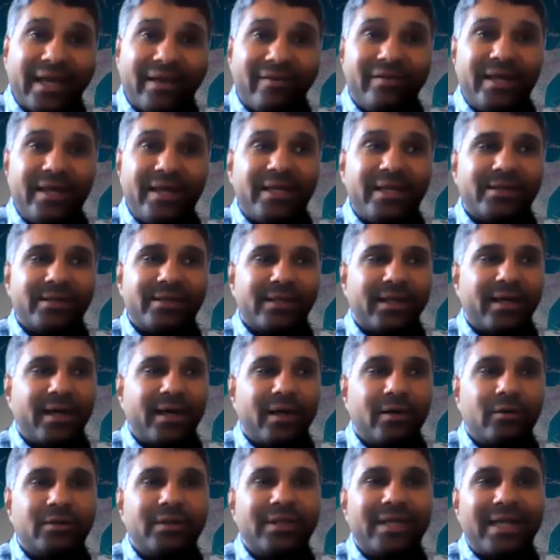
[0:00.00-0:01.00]
evidence
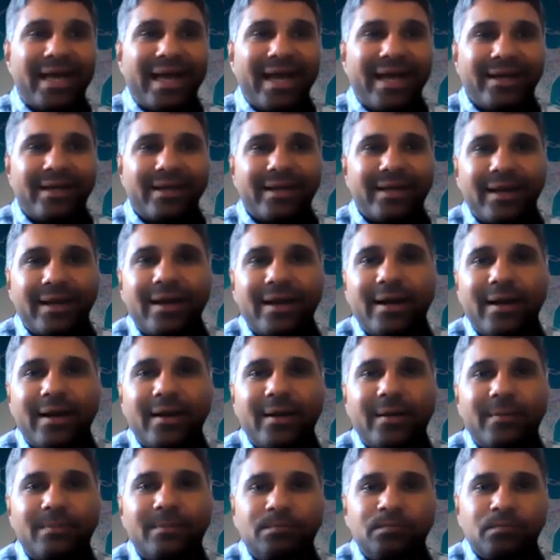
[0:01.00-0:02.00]
around that.
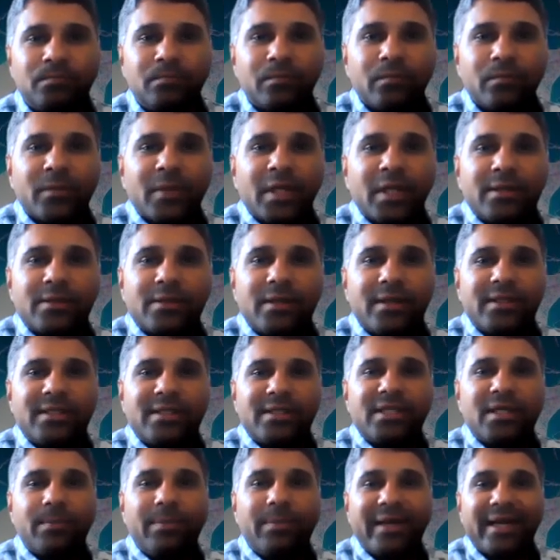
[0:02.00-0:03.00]
So
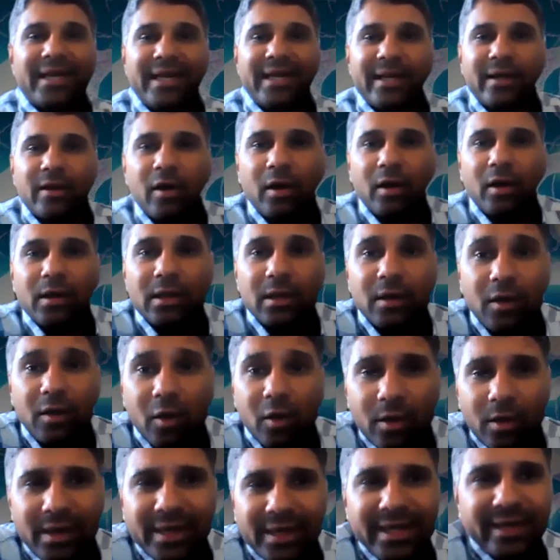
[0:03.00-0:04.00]
it's typically called
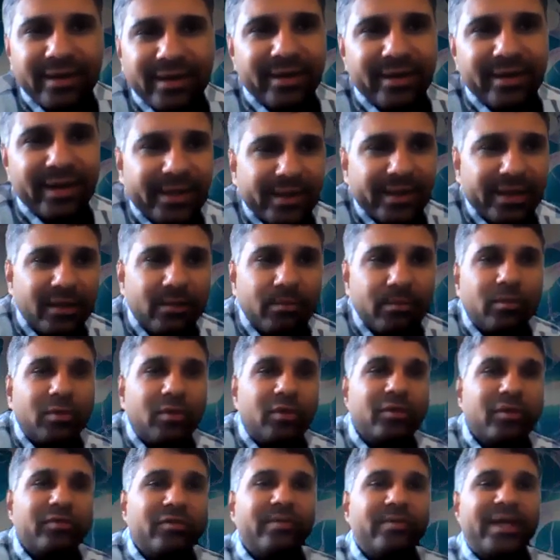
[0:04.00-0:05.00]
goal-directed
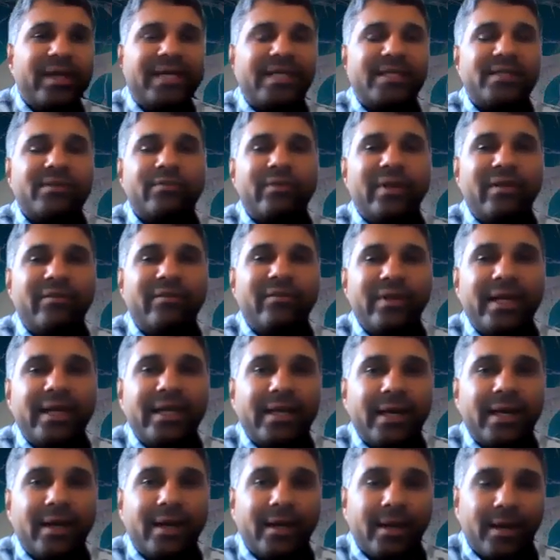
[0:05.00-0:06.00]
movements when
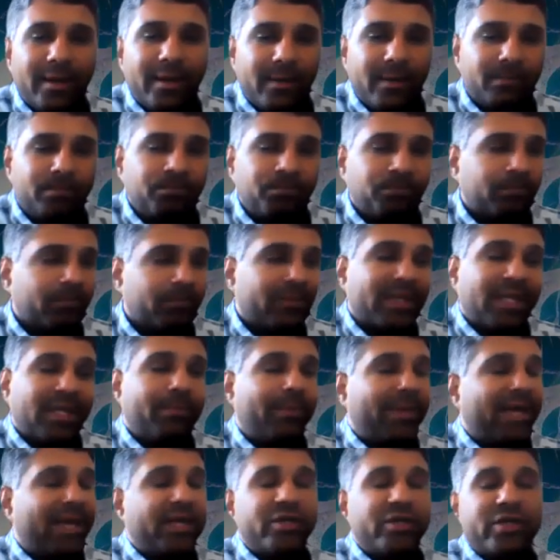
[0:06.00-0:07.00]
we
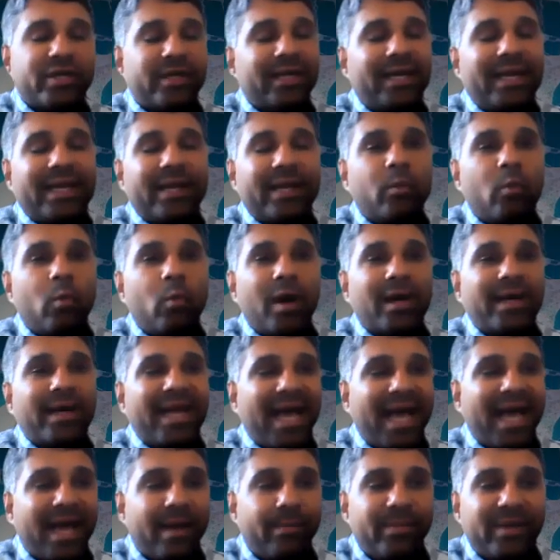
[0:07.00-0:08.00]
mention like what
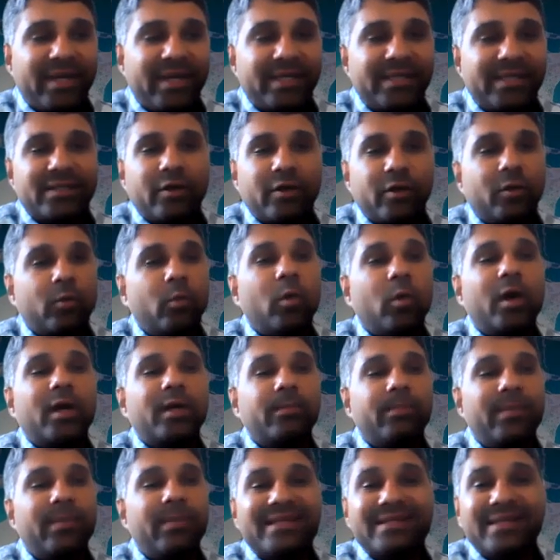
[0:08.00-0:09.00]
happens or
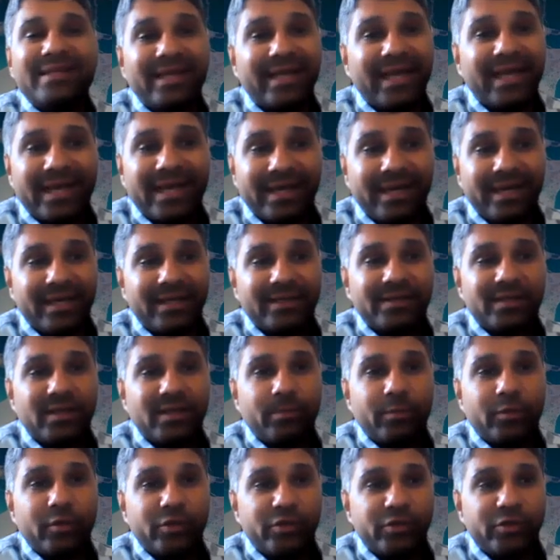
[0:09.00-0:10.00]
what basal ganglia is
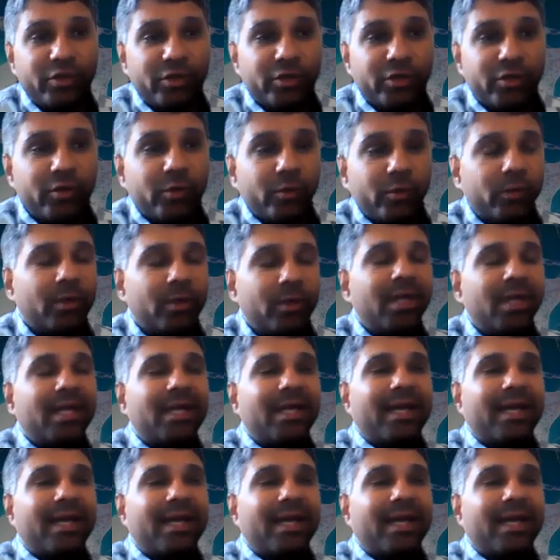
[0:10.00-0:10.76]
supposed to do.